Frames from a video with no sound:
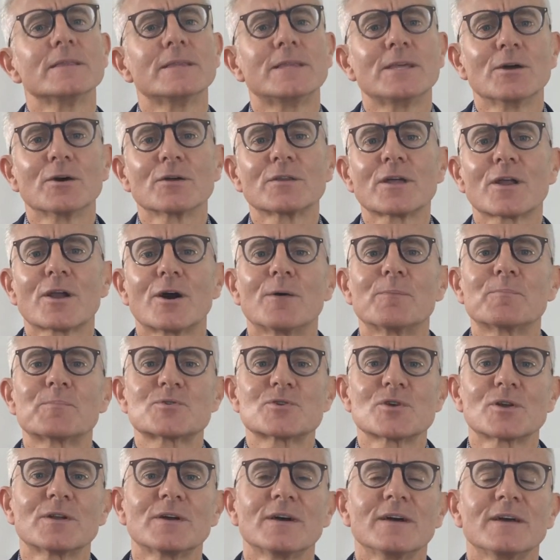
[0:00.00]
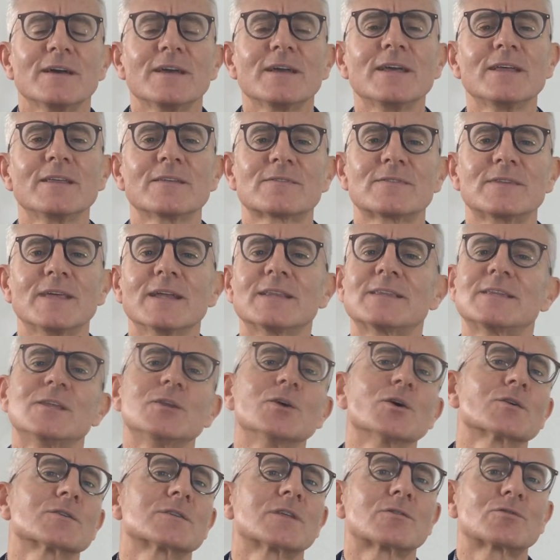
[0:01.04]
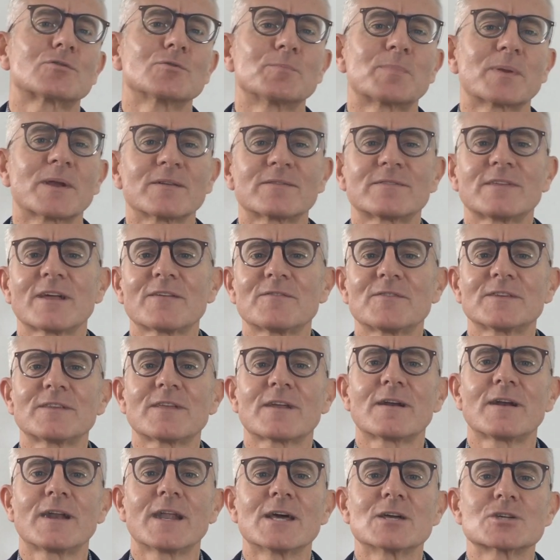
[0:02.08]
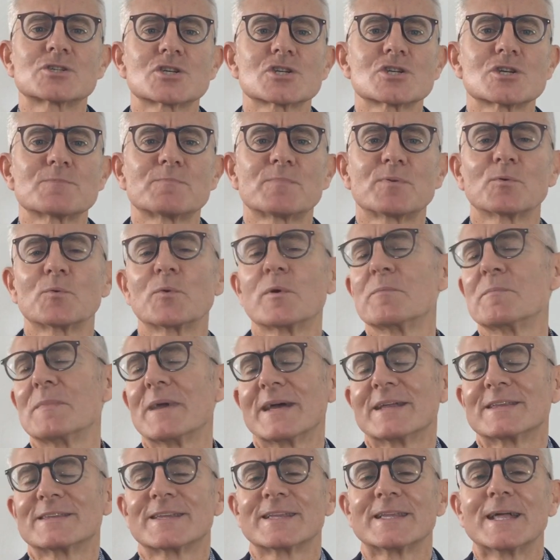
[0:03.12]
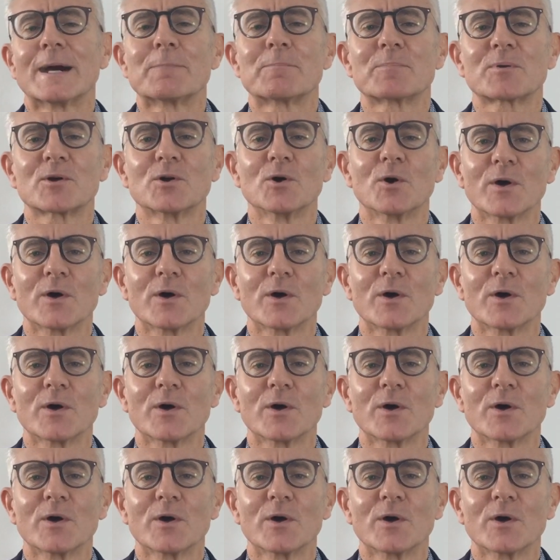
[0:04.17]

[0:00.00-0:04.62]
The other option is that in order to preserve the relationship, we may end up